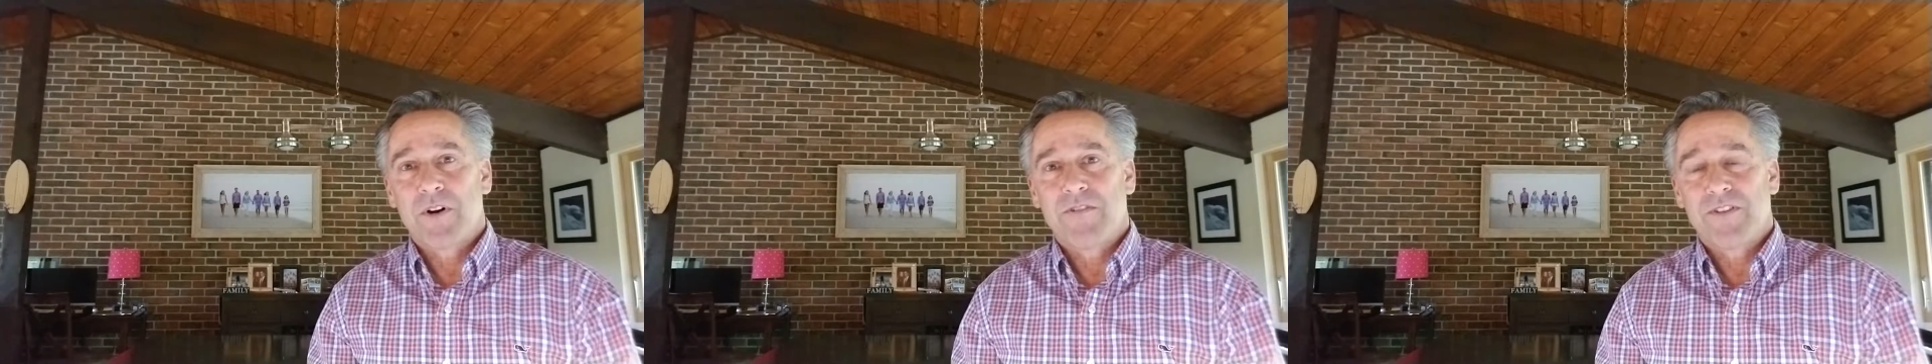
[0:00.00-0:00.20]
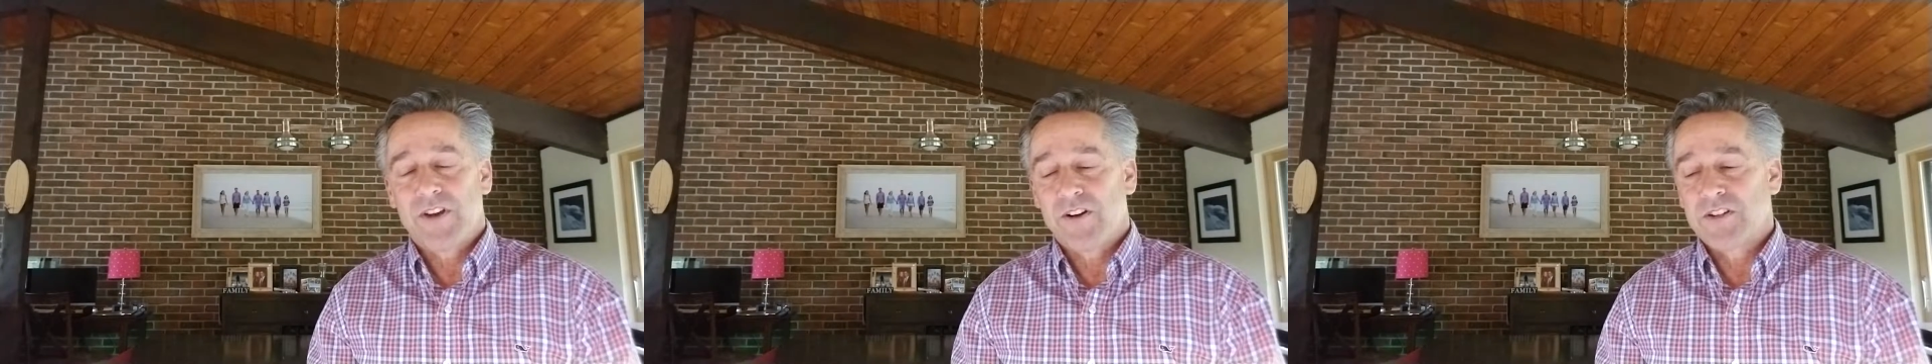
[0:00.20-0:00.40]

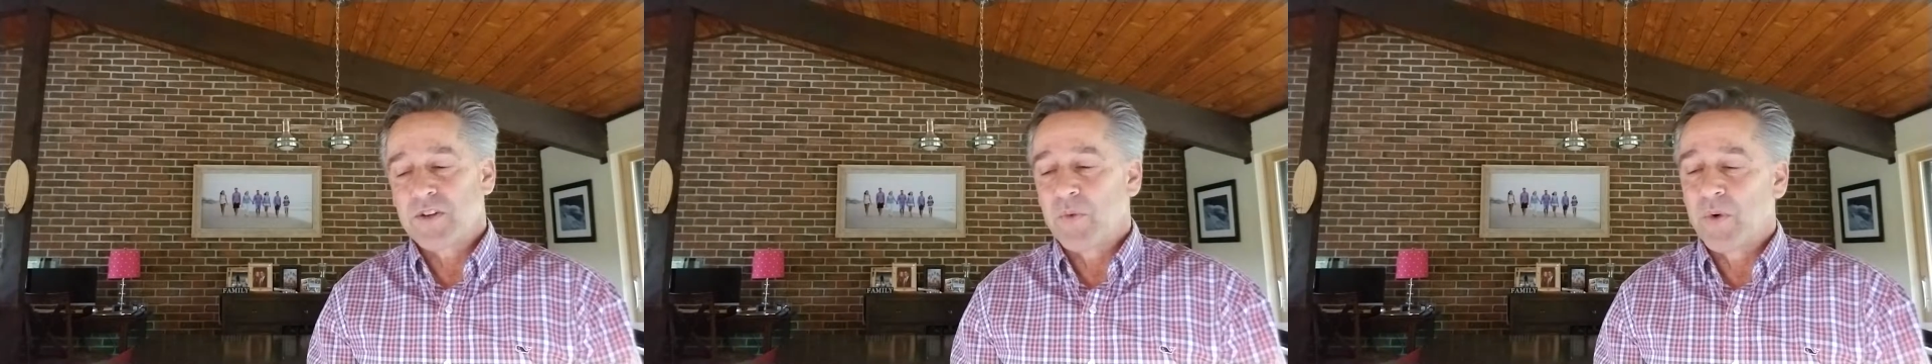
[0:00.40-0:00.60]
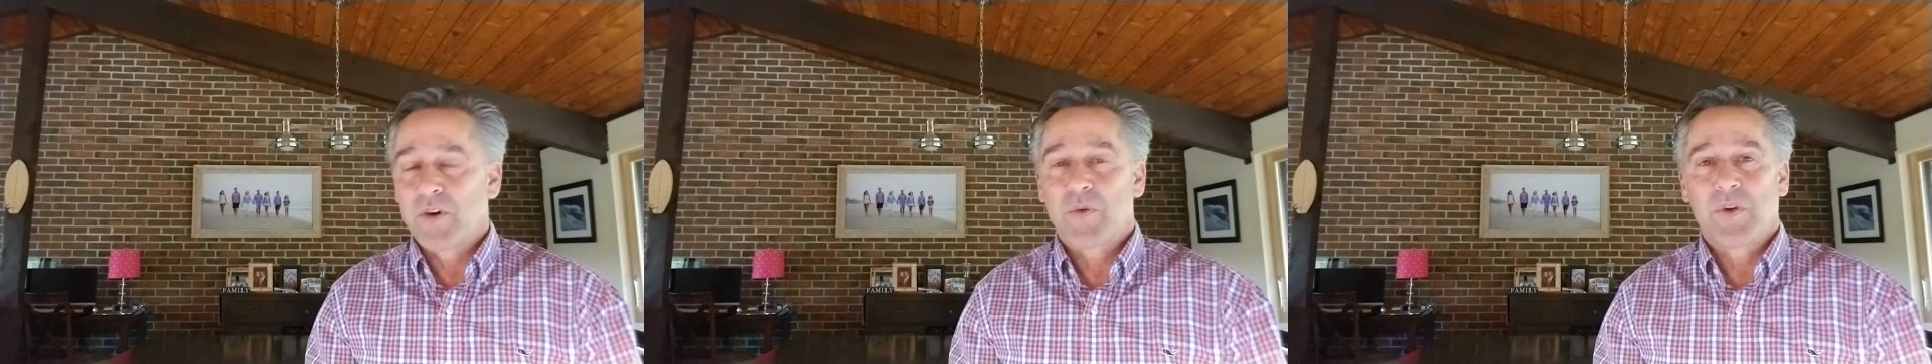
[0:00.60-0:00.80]
of years and
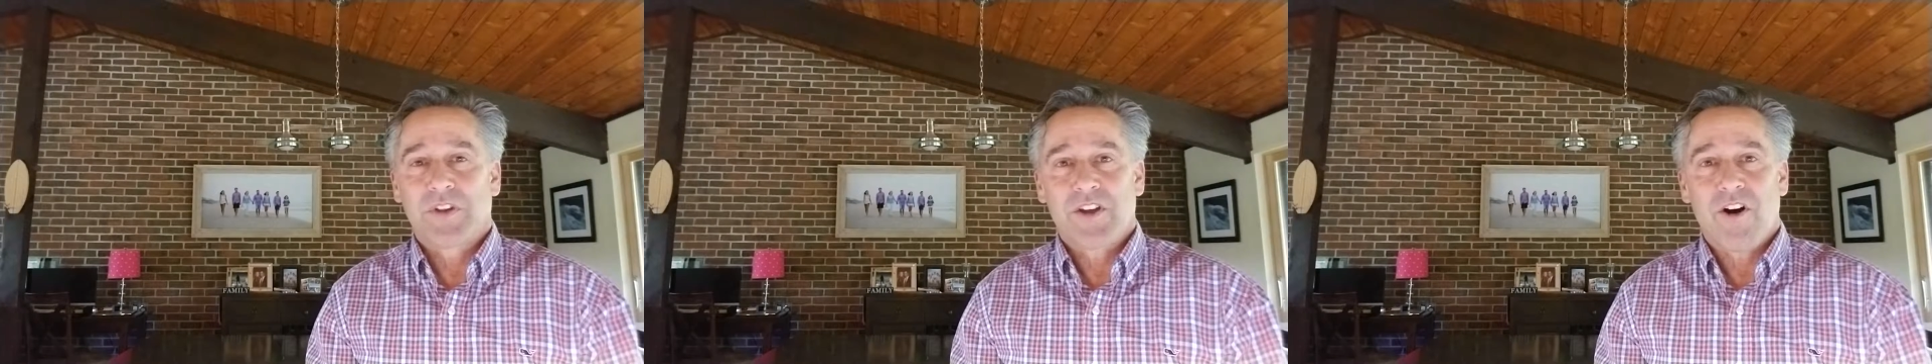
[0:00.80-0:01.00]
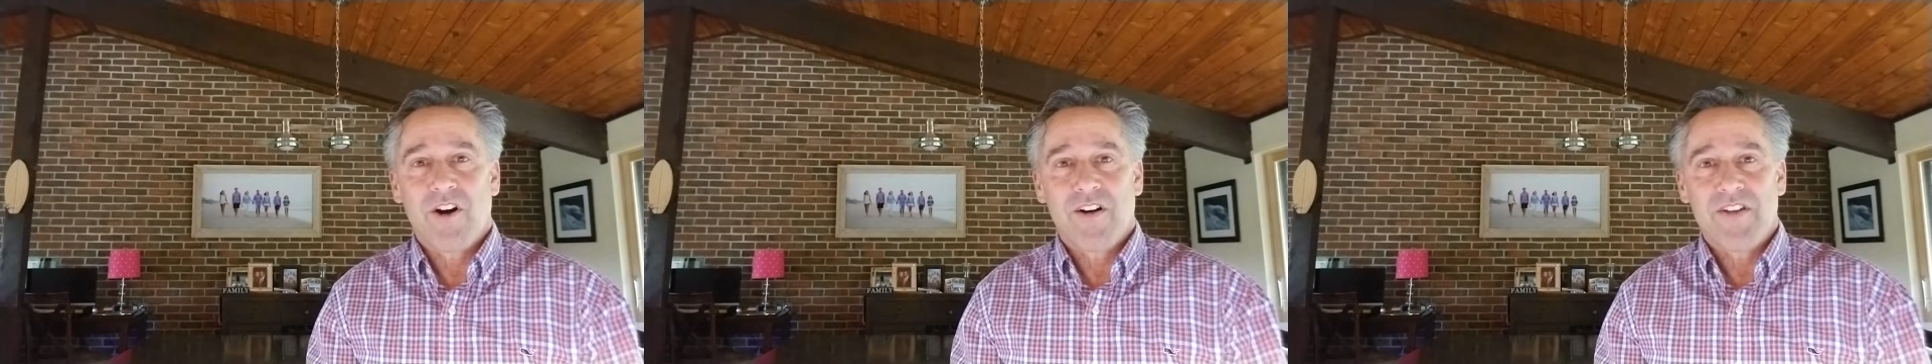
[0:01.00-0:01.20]
worked really
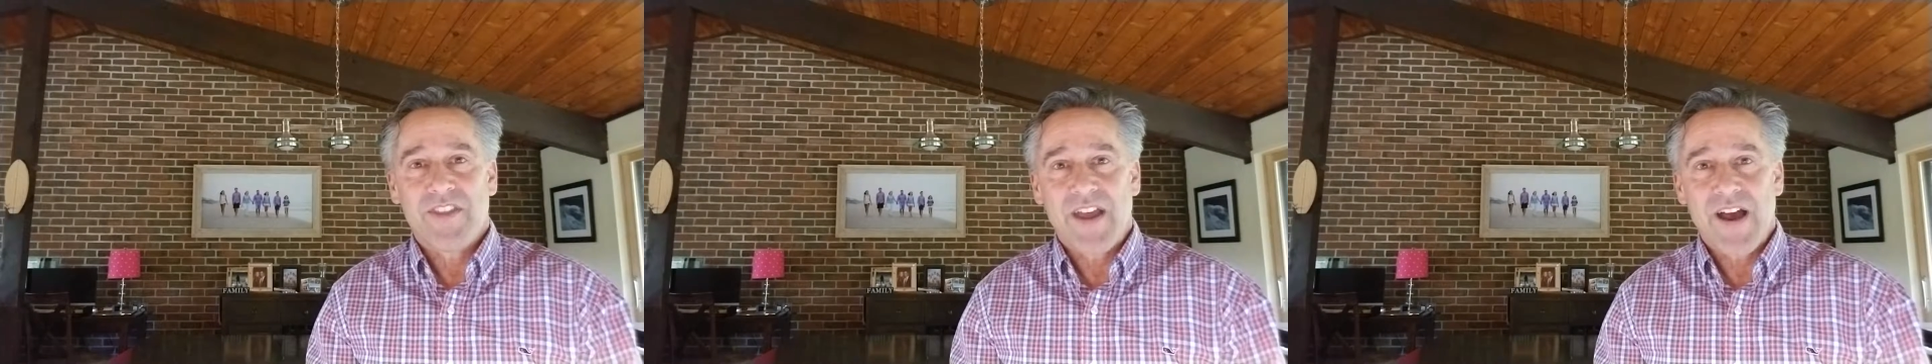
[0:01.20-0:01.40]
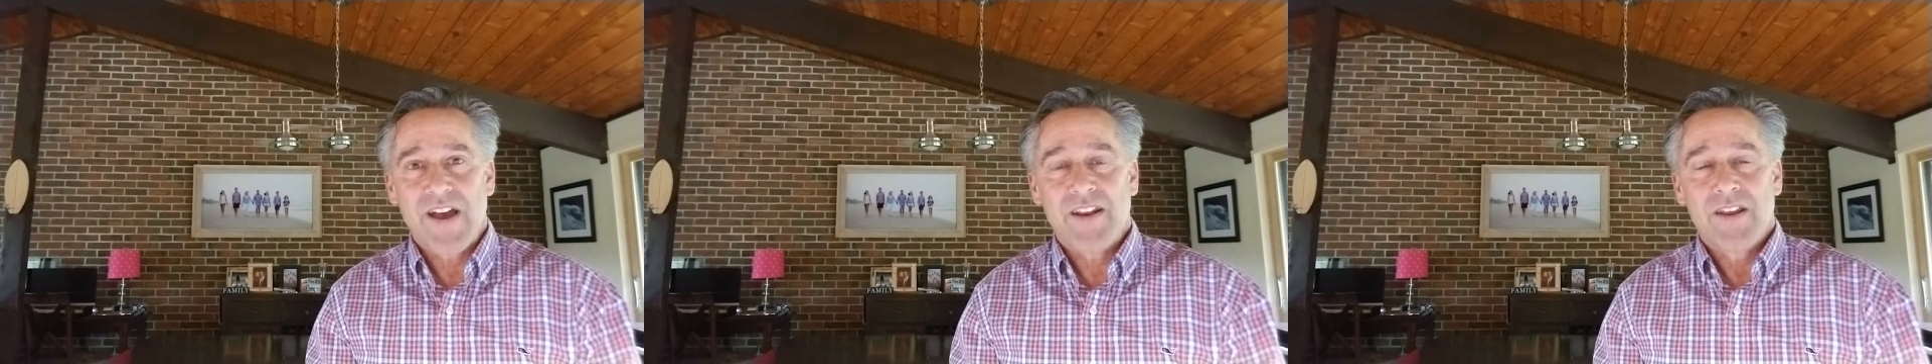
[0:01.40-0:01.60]
hard on
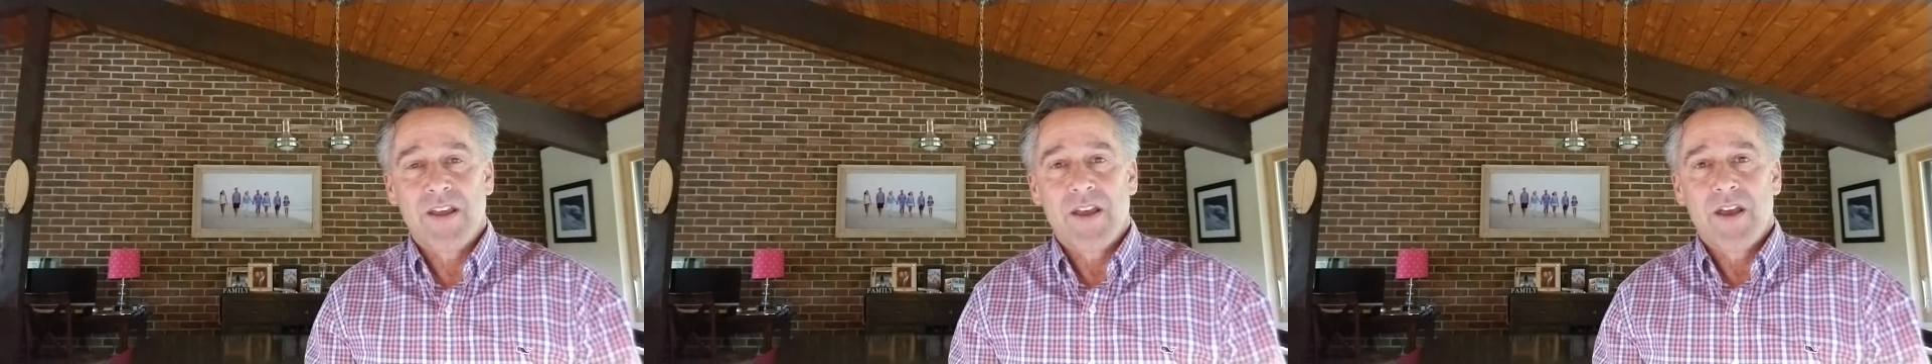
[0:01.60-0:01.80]
that.